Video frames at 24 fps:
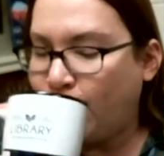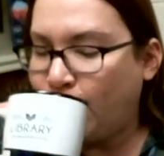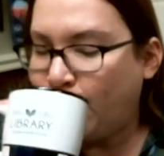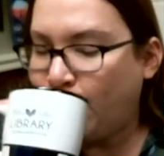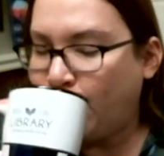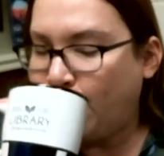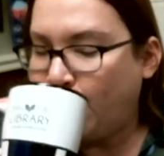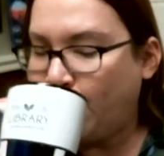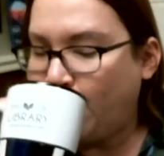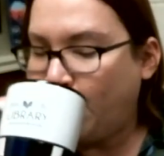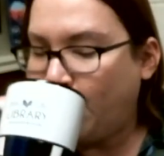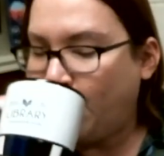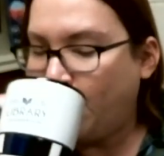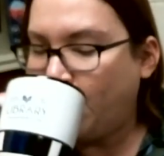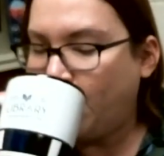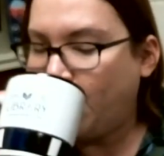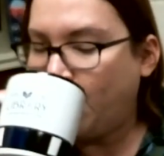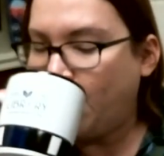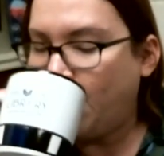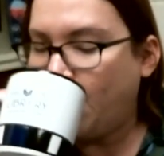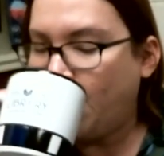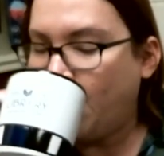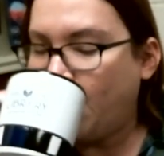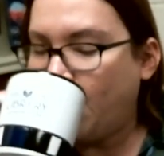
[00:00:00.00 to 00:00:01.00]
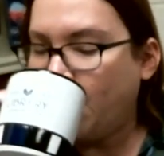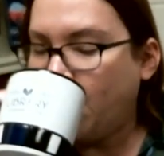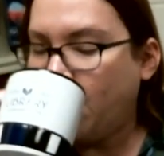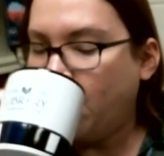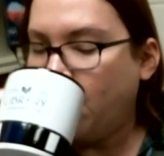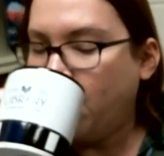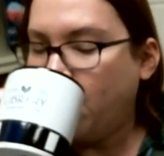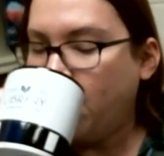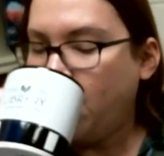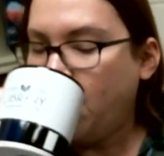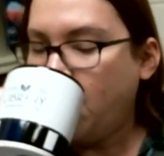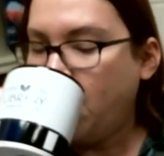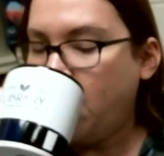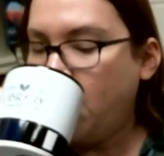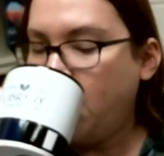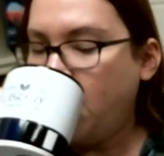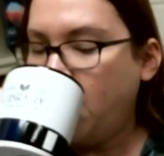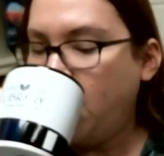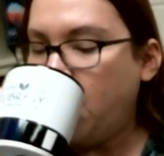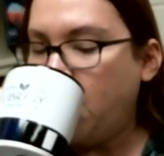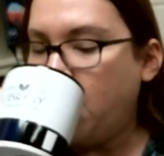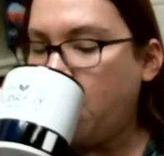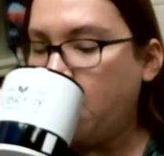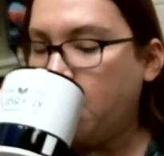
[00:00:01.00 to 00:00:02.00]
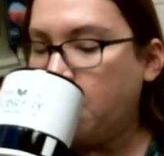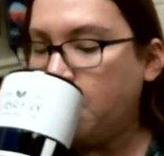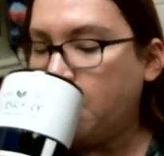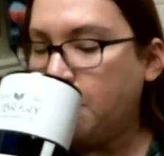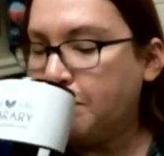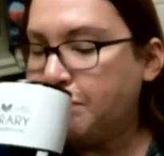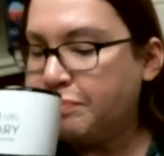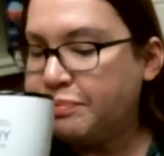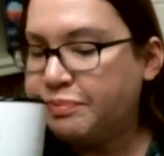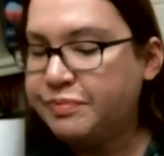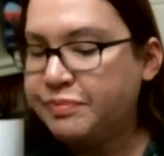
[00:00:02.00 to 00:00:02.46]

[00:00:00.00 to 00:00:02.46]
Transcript: No one is speaking in this clip.